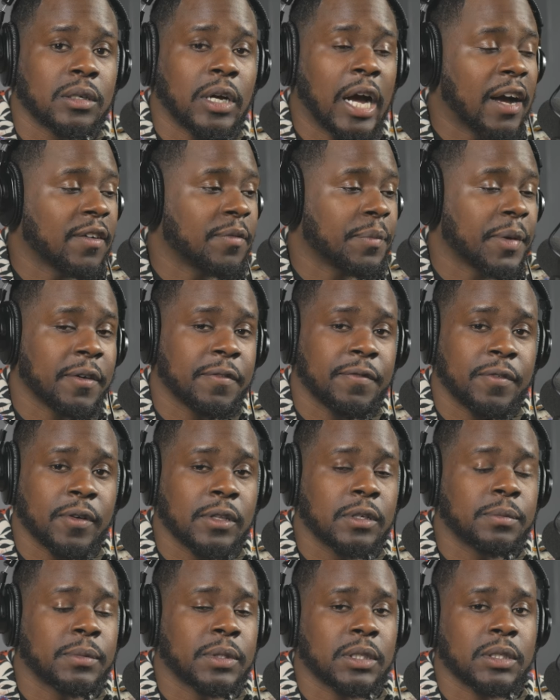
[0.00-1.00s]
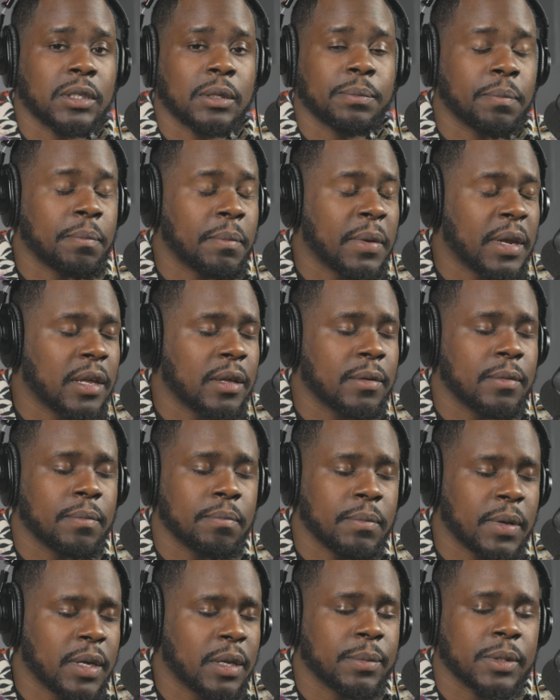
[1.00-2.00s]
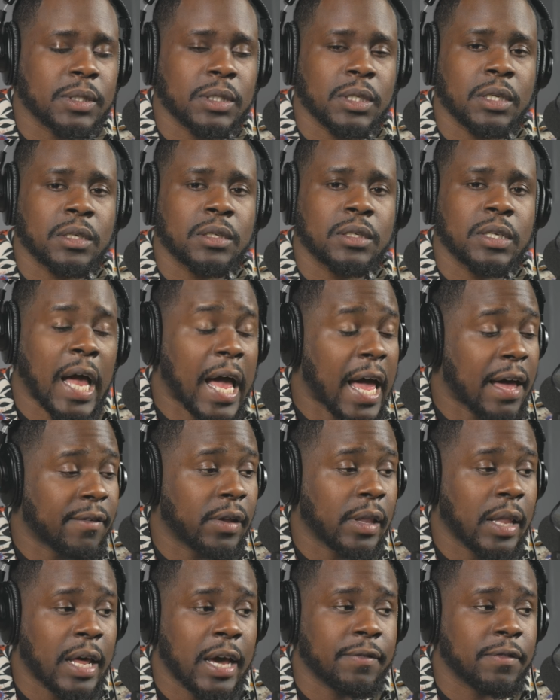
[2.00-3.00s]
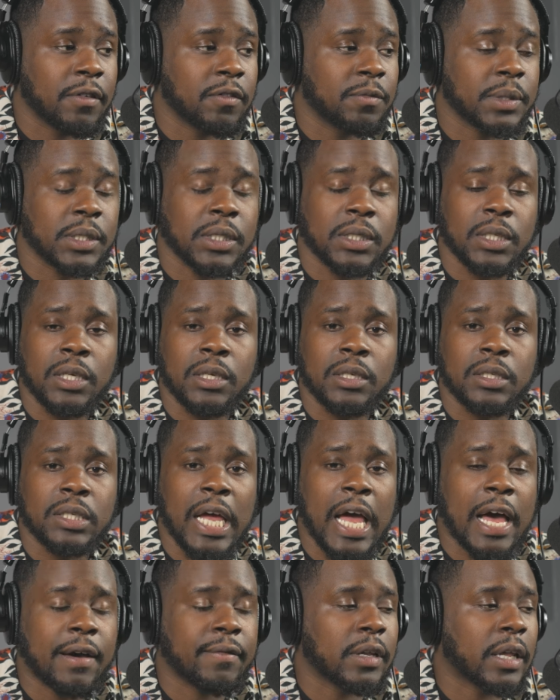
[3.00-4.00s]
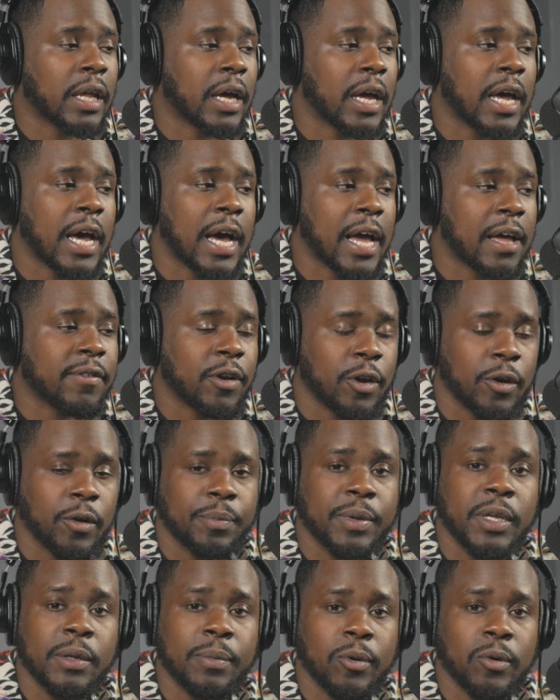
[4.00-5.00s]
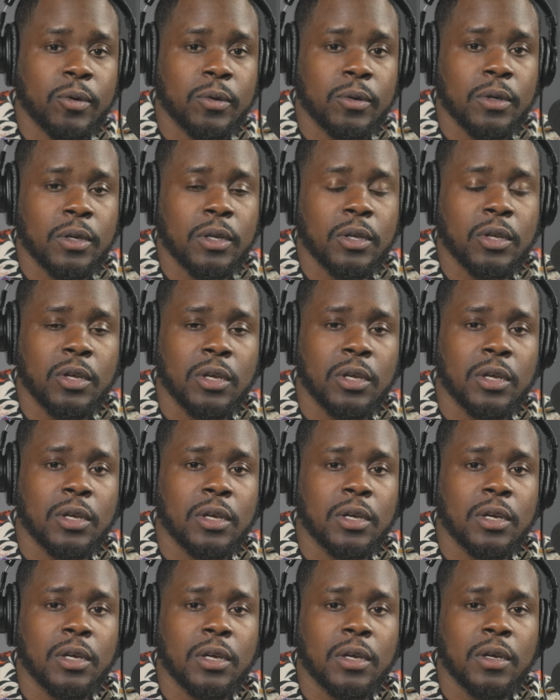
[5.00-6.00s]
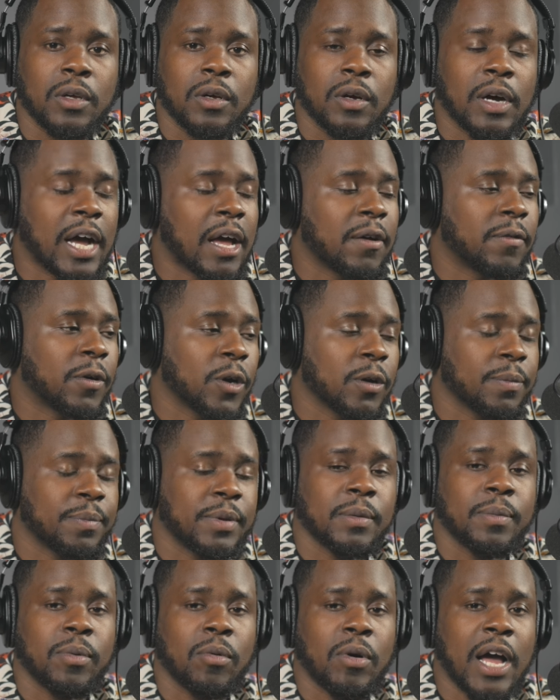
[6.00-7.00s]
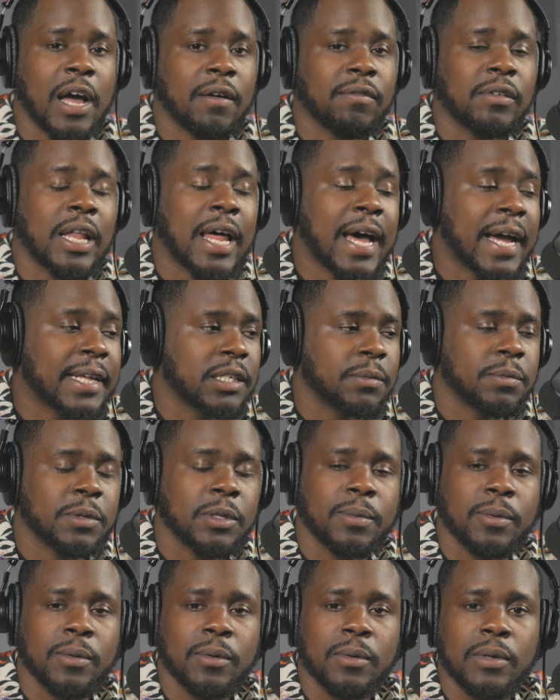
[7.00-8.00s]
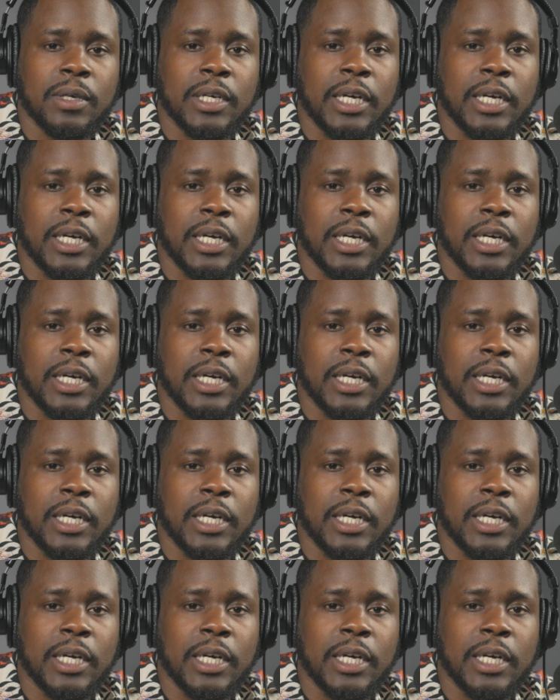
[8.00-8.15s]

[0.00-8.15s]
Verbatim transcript: I've made full of mis- many, many mistakes. I have a life of mistakes. I have a lot. I have hurt people. I have hurt people. I have lied to people.